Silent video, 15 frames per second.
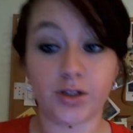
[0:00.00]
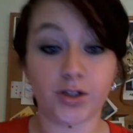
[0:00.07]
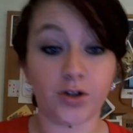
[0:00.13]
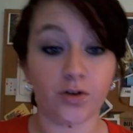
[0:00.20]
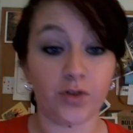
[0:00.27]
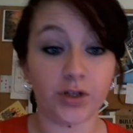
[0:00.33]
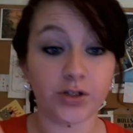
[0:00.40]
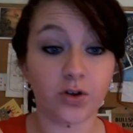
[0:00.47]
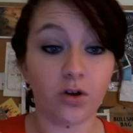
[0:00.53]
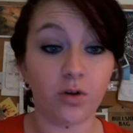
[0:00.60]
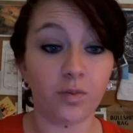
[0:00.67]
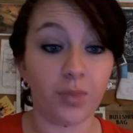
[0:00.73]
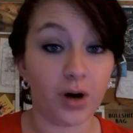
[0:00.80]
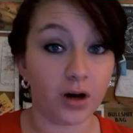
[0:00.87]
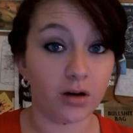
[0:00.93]
So this
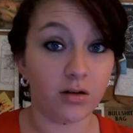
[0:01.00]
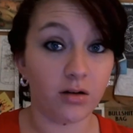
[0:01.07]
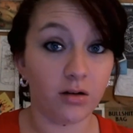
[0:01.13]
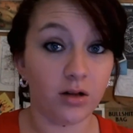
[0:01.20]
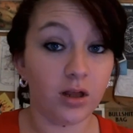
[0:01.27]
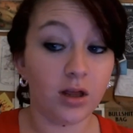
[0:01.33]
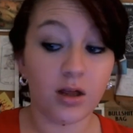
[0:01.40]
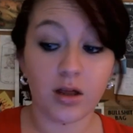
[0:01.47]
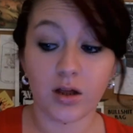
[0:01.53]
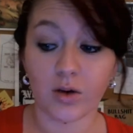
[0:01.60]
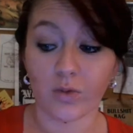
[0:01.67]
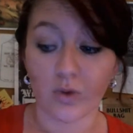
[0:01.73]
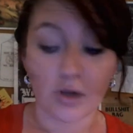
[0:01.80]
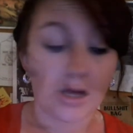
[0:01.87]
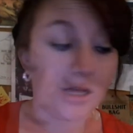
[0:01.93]
whole bottle
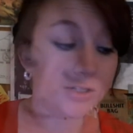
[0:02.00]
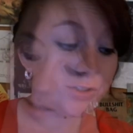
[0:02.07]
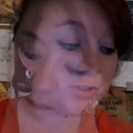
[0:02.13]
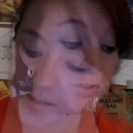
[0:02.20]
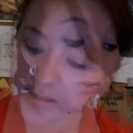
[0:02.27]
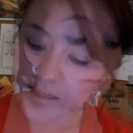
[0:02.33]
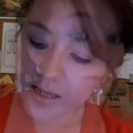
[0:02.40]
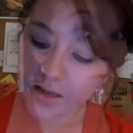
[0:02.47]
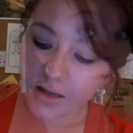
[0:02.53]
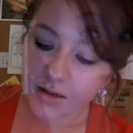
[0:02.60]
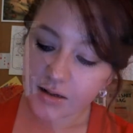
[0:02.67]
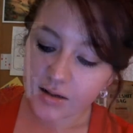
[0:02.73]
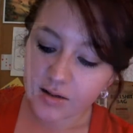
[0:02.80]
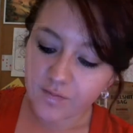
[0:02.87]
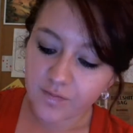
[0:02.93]
will last you
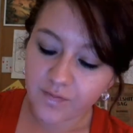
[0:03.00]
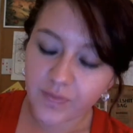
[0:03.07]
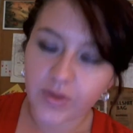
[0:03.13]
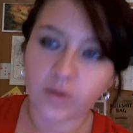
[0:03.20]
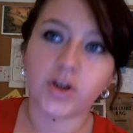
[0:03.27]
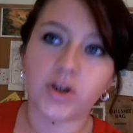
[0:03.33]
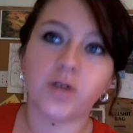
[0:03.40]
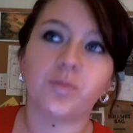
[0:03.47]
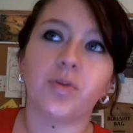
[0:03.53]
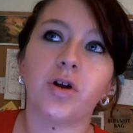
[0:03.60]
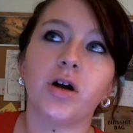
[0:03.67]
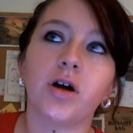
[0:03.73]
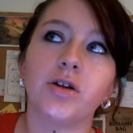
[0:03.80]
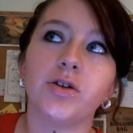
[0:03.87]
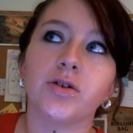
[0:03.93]
forever. When you put
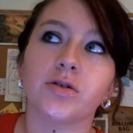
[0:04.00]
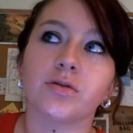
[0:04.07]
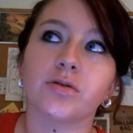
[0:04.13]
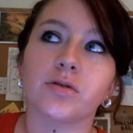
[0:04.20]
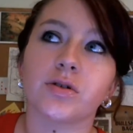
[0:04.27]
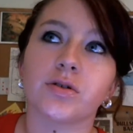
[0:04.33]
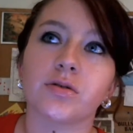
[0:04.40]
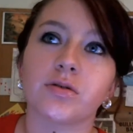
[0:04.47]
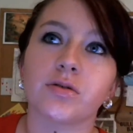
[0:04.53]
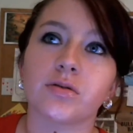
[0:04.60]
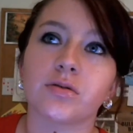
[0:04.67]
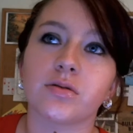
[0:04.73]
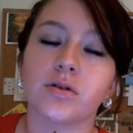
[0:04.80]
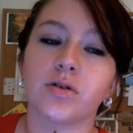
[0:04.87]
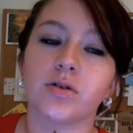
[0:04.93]
on
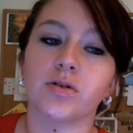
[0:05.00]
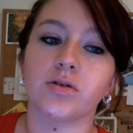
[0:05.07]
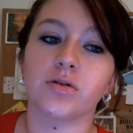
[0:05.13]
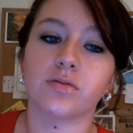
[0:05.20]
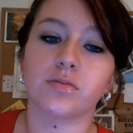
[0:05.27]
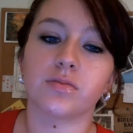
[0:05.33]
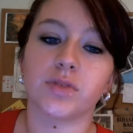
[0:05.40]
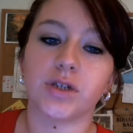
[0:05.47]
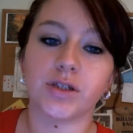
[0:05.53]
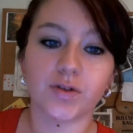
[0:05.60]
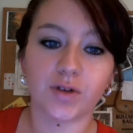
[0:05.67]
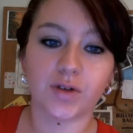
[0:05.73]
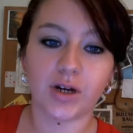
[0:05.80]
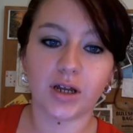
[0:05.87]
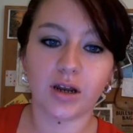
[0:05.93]
your
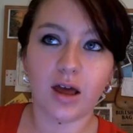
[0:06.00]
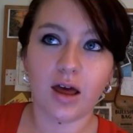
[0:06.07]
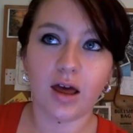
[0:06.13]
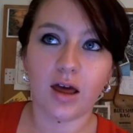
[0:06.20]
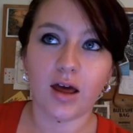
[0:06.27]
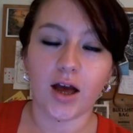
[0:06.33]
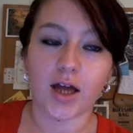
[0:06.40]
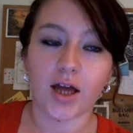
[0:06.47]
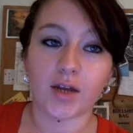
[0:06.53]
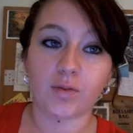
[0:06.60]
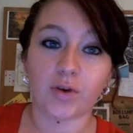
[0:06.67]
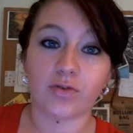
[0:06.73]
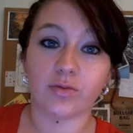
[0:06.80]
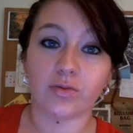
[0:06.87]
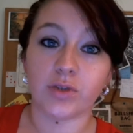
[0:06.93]
sunscreen and you
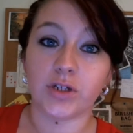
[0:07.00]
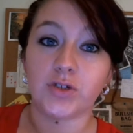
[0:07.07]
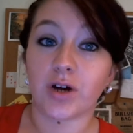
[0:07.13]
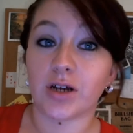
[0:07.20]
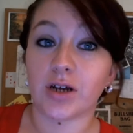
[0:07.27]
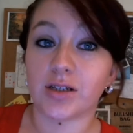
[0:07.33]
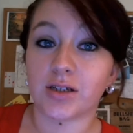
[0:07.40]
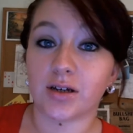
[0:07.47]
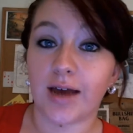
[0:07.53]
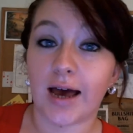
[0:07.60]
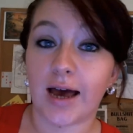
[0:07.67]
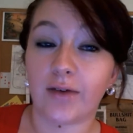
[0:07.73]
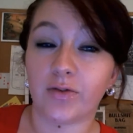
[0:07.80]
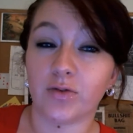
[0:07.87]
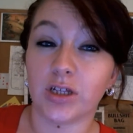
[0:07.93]
went from really dry skin to
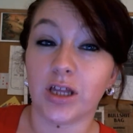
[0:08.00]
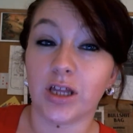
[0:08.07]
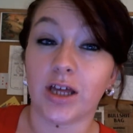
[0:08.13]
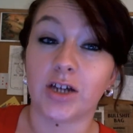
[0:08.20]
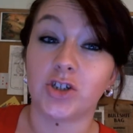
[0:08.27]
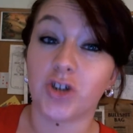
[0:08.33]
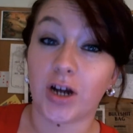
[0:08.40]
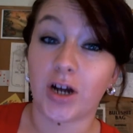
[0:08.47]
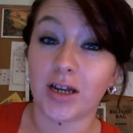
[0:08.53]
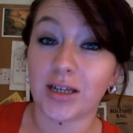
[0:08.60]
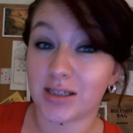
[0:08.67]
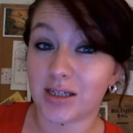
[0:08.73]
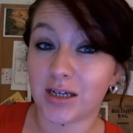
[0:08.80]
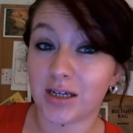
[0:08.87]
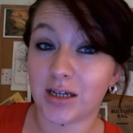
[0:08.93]
having really like shiny
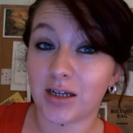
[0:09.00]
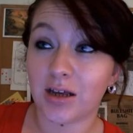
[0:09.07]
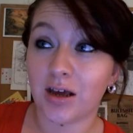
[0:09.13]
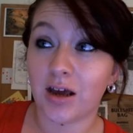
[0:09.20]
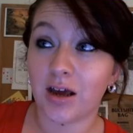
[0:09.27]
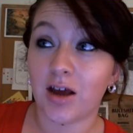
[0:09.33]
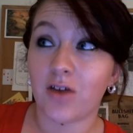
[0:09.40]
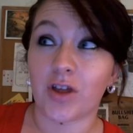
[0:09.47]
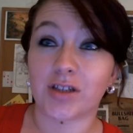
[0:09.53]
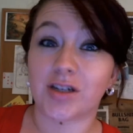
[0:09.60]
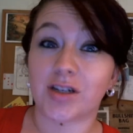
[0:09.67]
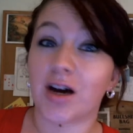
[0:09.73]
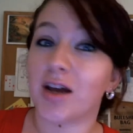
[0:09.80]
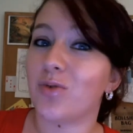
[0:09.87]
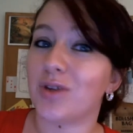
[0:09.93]
skin, that's
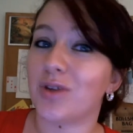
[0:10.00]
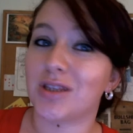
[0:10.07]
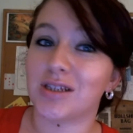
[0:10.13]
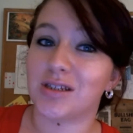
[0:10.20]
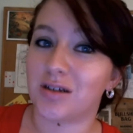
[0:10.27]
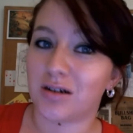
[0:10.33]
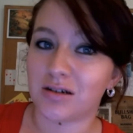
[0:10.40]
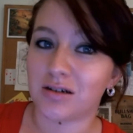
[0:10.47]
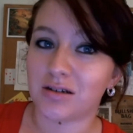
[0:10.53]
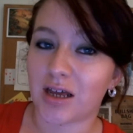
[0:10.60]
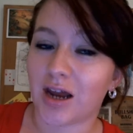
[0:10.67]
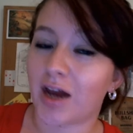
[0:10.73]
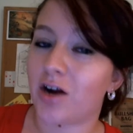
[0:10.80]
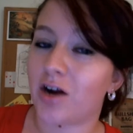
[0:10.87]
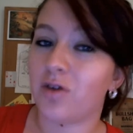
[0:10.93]
kind of what does.
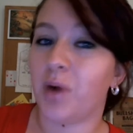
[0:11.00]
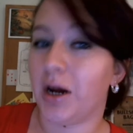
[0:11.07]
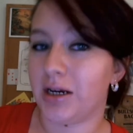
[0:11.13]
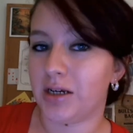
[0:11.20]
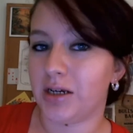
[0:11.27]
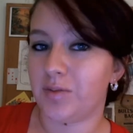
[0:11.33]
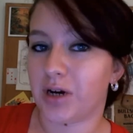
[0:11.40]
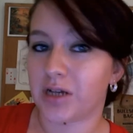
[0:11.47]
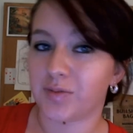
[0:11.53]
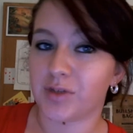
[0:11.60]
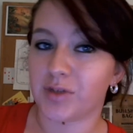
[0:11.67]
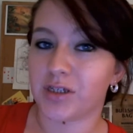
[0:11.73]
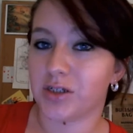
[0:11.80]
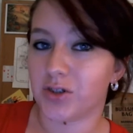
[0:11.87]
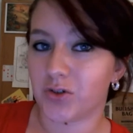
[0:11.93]
And I don't mind it because my
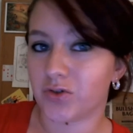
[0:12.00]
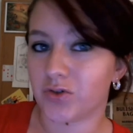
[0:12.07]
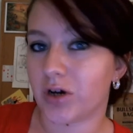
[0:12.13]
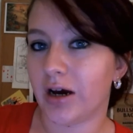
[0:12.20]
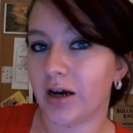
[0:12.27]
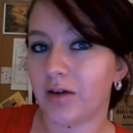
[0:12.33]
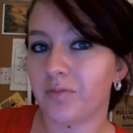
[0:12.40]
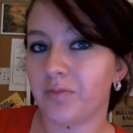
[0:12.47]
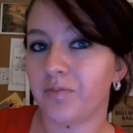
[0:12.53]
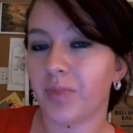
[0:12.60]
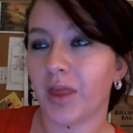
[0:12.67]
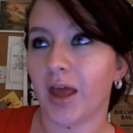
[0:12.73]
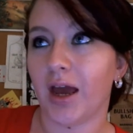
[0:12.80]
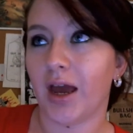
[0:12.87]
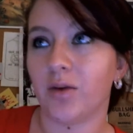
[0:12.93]
skin's dry,
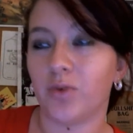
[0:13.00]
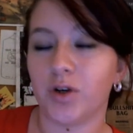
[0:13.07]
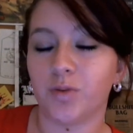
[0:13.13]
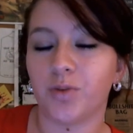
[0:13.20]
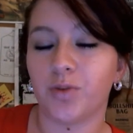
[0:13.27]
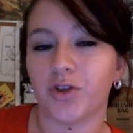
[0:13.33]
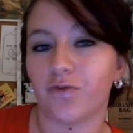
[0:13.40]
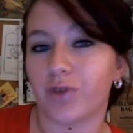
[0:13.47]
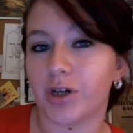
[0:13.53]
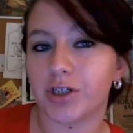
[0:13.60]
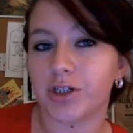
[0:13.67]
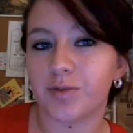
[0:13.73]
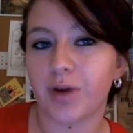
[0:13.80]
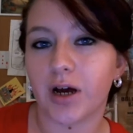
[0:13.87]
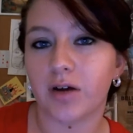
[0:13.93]
and when you put the
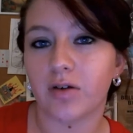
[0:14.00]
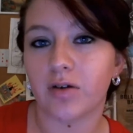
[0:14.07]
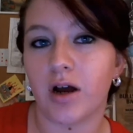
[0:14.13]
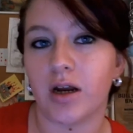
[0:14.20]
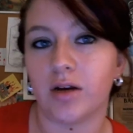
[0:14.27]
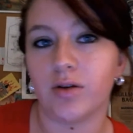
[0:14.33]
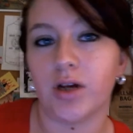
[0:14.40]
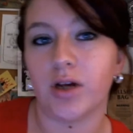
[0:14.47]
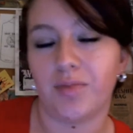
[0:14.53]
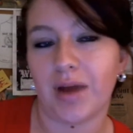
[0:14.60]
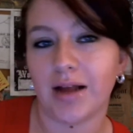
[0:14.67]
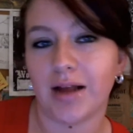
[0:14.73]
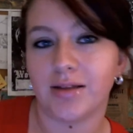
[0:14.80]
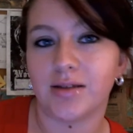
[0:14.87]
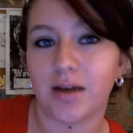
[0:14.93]
finishing powder on, it
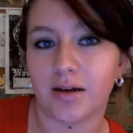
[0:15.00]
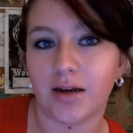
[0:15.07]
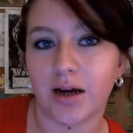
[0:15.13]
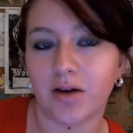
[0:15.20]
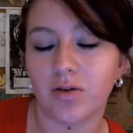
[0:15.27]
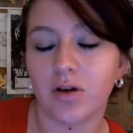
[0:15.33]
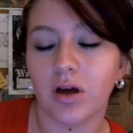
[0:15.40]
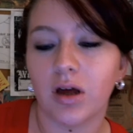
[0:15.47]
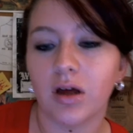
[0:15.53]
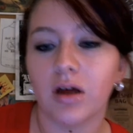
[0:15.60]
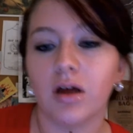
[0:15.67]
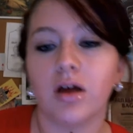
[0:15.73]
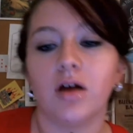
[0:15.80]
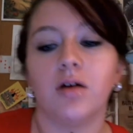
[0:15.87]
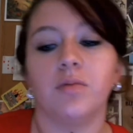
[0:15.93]
mats that down.
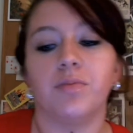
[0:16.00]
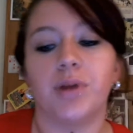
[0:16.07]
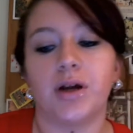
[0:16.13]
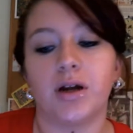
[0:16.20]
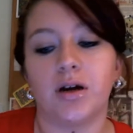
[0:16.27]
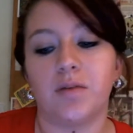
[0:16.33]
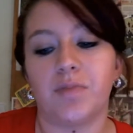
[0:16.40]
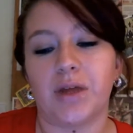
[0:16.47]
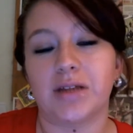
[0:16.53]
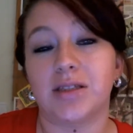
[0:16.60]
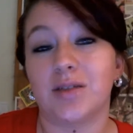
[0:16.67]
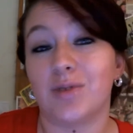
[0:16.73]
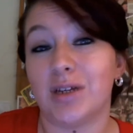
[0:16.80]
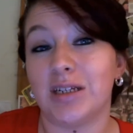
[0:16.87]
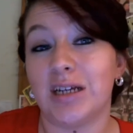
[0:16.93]
But that's
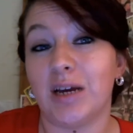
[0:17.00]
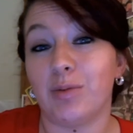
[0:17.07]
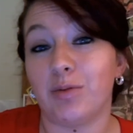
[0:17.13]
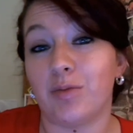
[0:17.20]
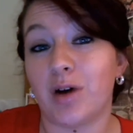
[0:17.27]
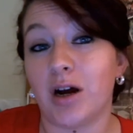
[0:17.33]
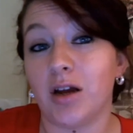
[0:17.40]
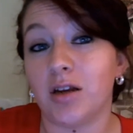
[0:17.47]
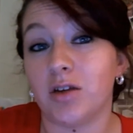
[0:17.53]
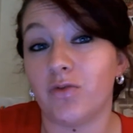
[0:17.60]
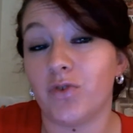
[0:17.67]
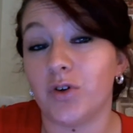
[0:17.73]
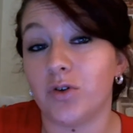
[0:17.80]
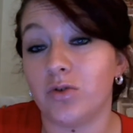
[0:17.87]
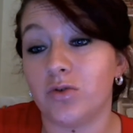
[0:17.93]
something to keep in mind if
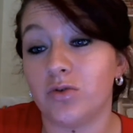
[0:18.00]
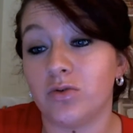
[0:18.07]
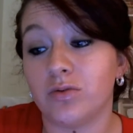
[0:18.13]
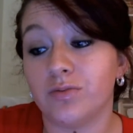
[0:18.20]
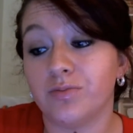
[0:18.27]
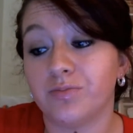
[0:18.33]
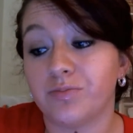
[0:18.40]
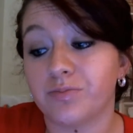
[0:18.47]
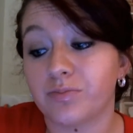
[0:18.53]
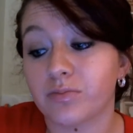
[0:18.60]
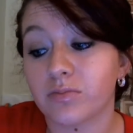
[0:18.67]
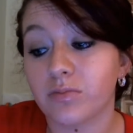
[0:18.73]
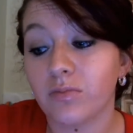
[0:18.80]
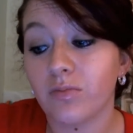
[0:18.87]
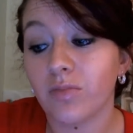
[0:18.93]
you're
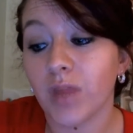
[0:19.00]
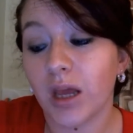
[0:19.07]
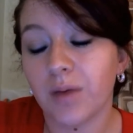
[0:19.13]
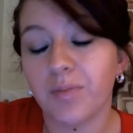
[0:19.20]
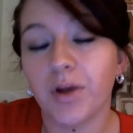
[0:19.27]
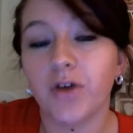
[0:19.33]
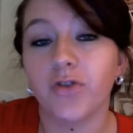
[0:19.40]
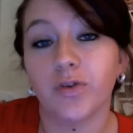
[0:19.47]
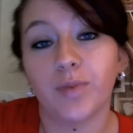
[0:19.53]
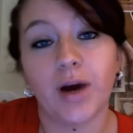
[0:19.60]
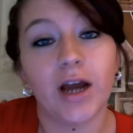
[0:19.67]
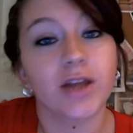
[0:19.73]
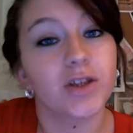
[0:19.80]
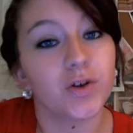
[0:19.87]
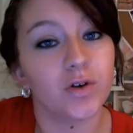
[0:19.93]

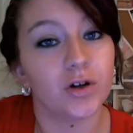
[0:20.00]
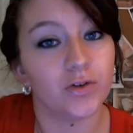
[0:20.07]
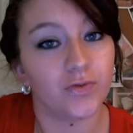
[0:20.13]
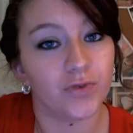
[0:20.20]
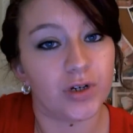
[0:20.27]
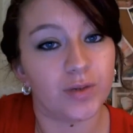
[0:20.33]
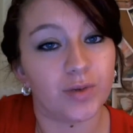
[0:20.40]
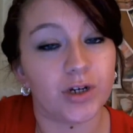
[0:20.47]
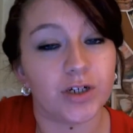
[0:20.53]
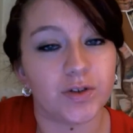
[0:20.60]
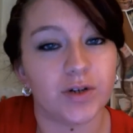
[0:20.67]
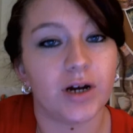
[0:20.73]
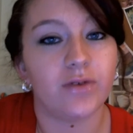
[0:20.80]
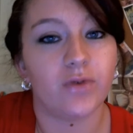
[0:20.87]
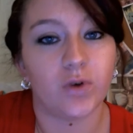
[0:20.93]
buying the oil free because you
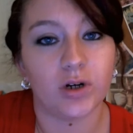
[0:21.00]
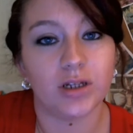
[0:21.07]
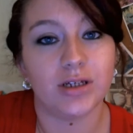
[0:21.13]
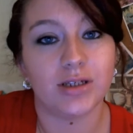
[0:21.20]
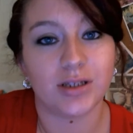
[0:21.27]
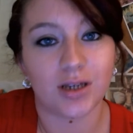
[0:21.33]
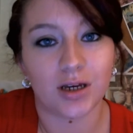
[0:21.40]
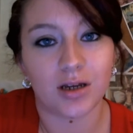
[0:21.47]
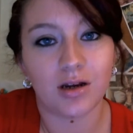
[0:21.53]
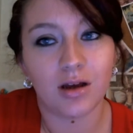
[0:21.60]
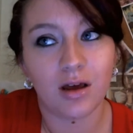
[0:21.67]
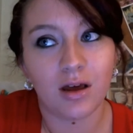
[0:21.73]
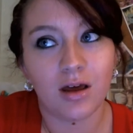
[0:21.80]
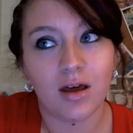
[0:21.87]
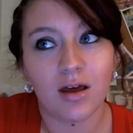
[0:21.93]
have oily skin,
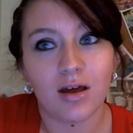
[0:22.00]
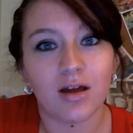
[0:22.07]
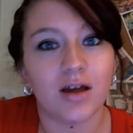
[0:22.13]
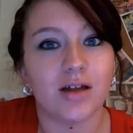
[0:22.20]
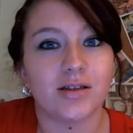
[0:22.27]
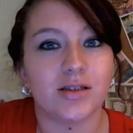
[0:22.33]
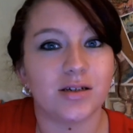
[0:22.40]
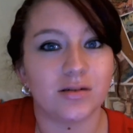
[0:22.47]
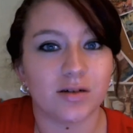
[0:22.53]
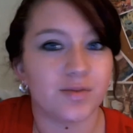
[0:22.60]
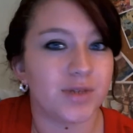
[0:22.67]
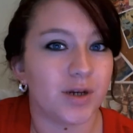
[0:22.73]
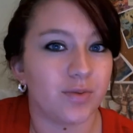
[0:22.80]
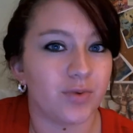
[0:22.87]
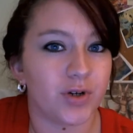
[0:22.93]
it still comes
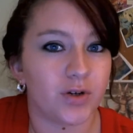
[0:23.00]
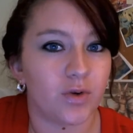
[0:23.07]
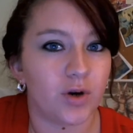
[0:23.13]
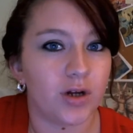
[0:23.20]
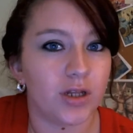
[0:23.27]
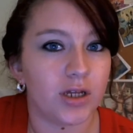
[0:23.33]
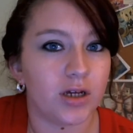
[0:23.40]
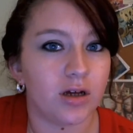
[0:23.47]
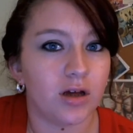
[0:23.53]
out pretty oily.